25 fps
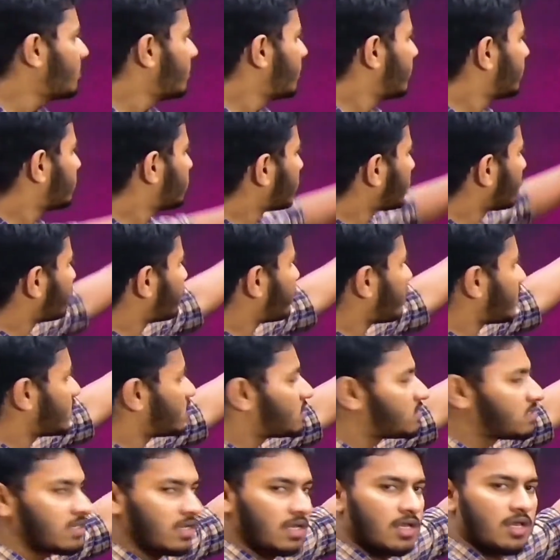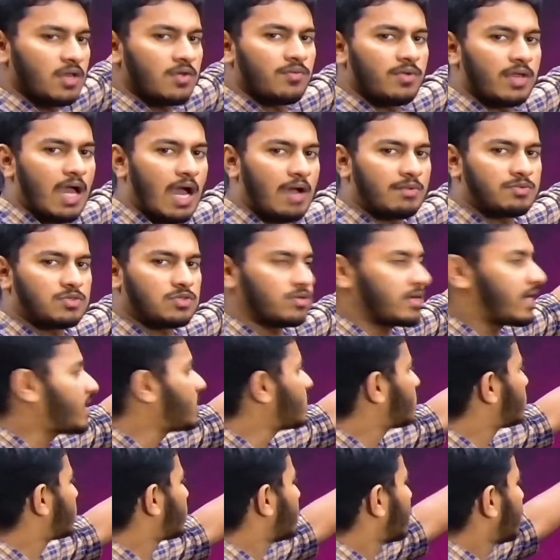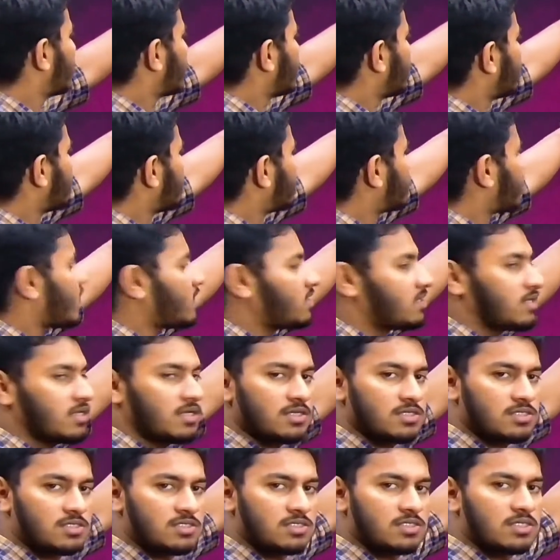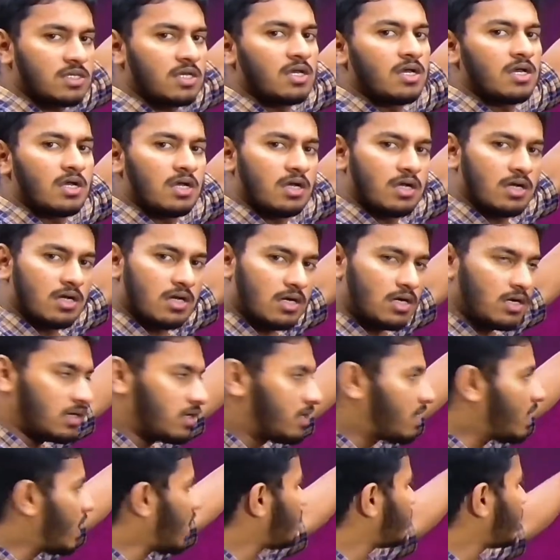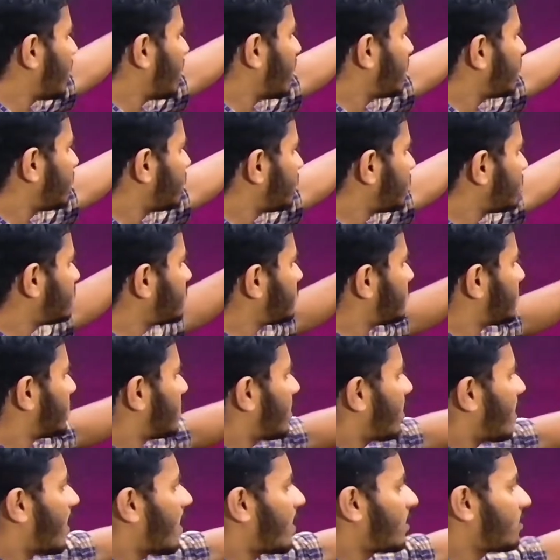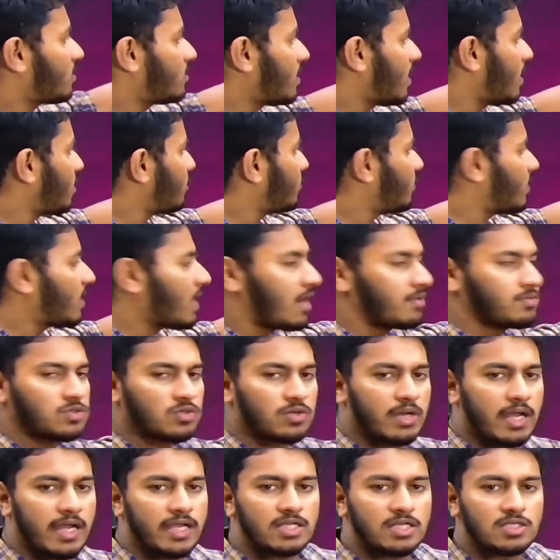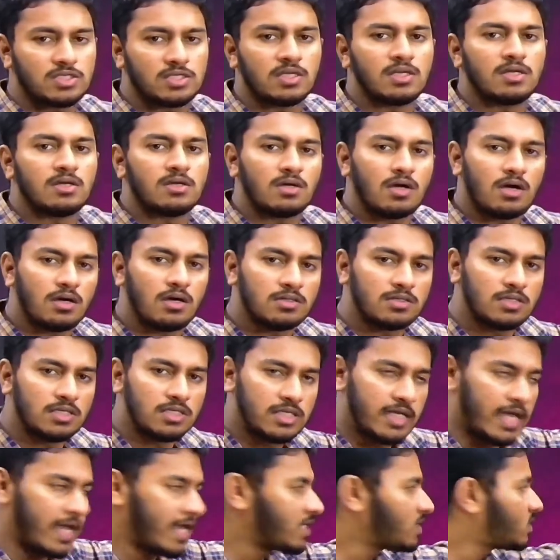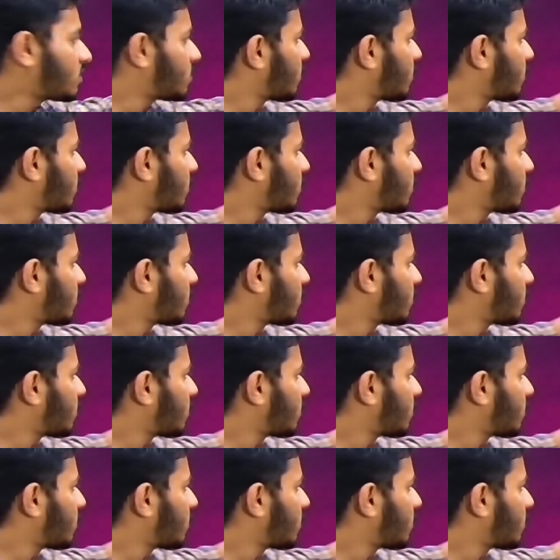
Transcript: So the first we have to write the sender's name and address, and then we have to write the date